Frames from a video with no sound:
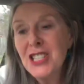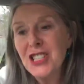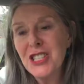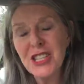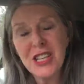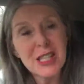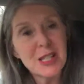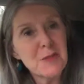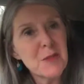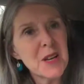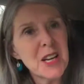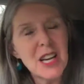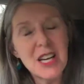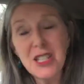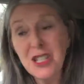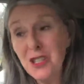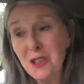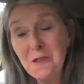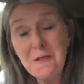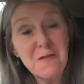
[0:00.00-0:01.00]
Just
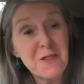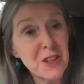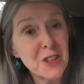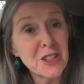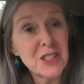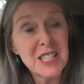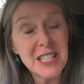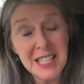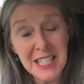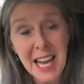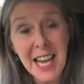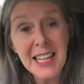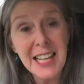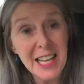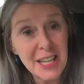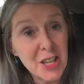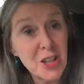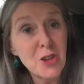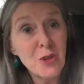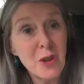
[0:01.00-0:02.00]
because you feel today
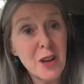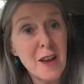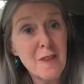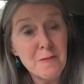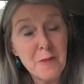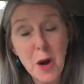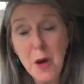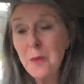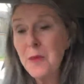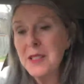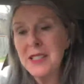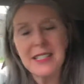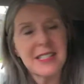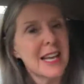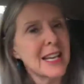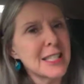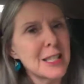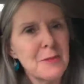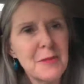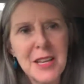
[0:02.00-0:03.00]
like you don't have purpose
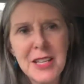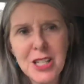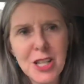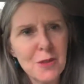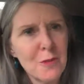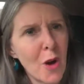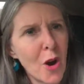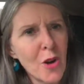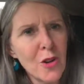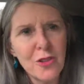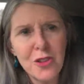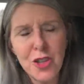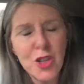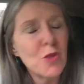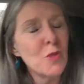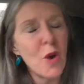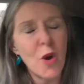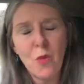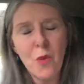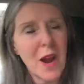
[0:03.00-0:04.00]
doesn't mean tomorrow
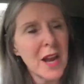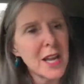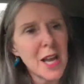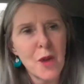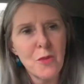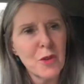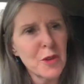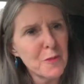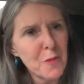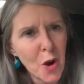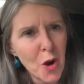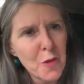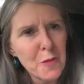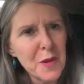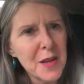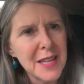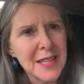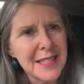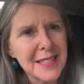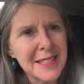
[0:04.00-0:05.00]
you won't wake up with
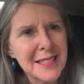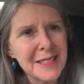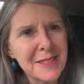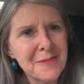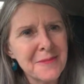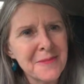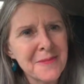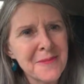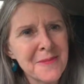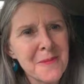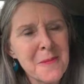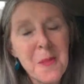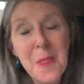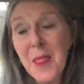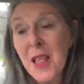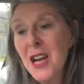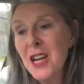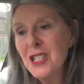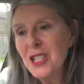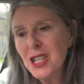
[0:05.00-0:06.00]
purpose.
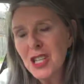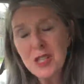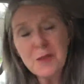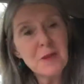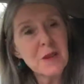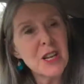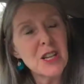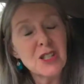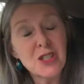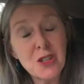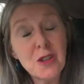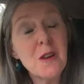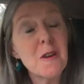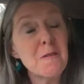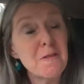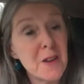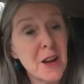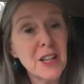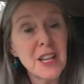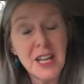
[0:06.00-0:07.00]
Just because you
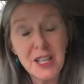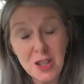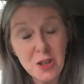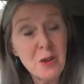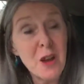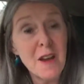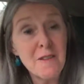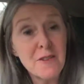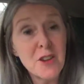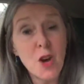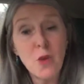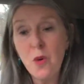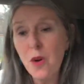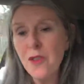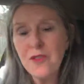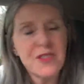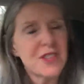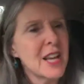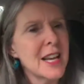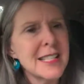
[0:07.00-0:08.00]
have felt like you have no
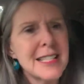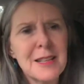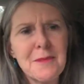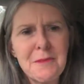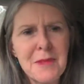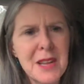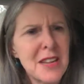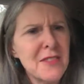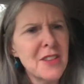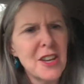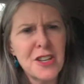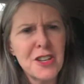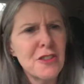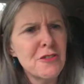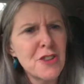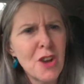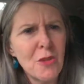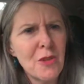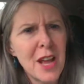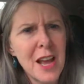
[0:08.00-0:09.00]
worth doesn't mean that you
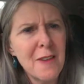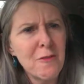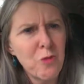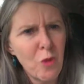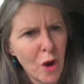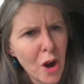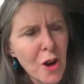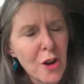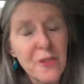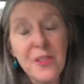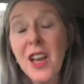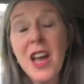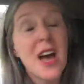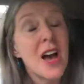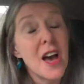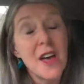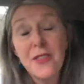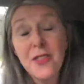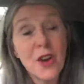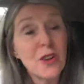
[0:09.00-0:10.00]
don't have worth.
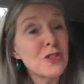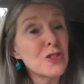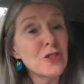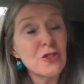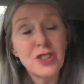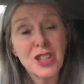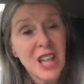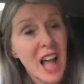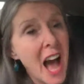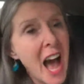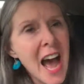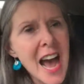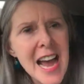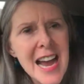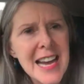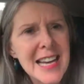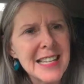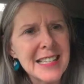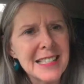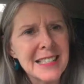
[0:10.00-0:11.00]
Those are
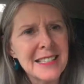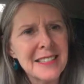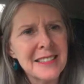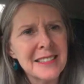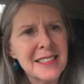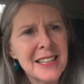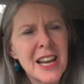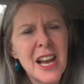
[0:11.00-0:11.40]
lies.